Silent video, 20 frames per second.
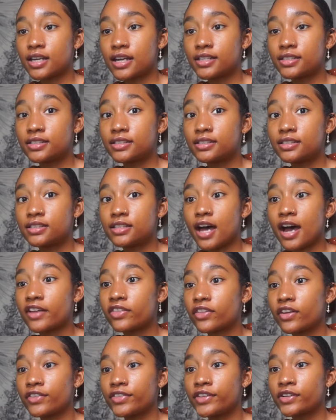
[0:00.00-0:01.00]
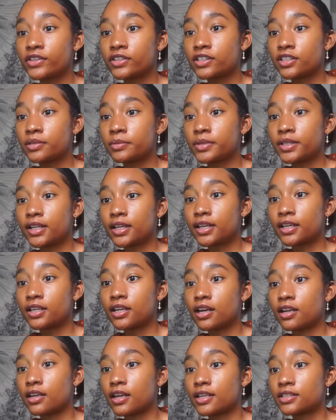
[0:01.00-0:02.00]
I, I thought they were gonna be like an
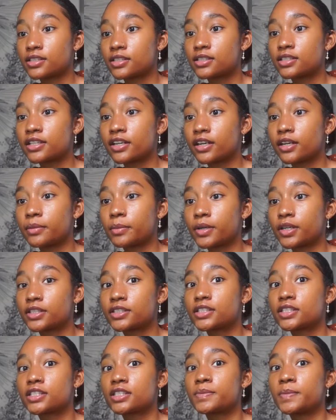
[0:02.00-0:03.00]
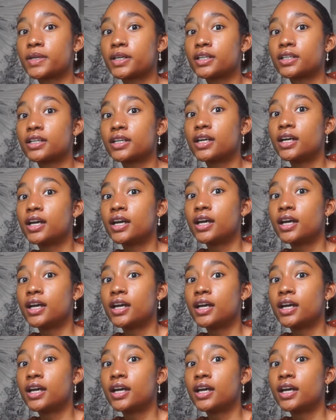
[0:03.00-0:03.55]
unnecessary purchase, but